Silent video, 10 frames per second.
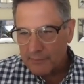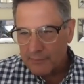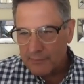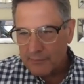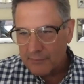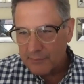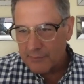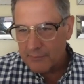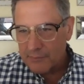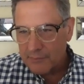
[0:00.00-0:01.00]

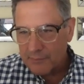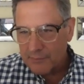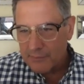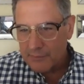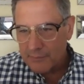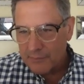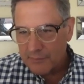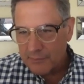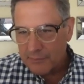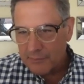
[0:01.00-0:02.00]

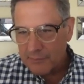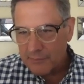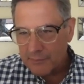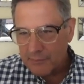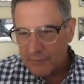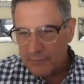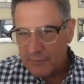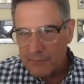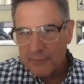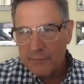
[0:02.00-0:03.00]

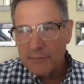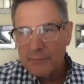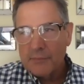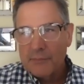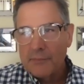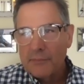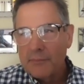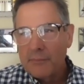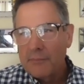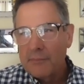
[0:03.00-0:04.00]

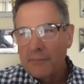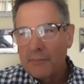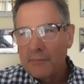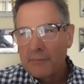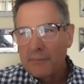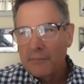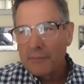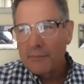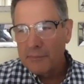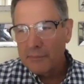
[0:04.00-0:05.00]

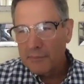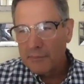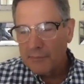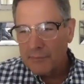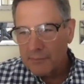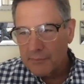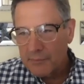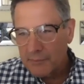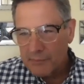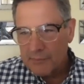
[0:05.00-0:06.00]

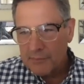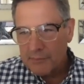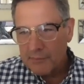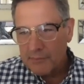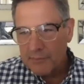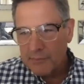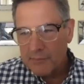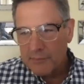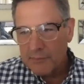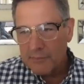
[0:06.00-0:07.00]

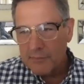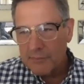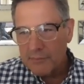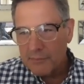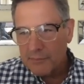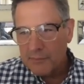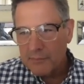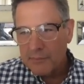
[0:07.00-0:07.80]
(not speaking)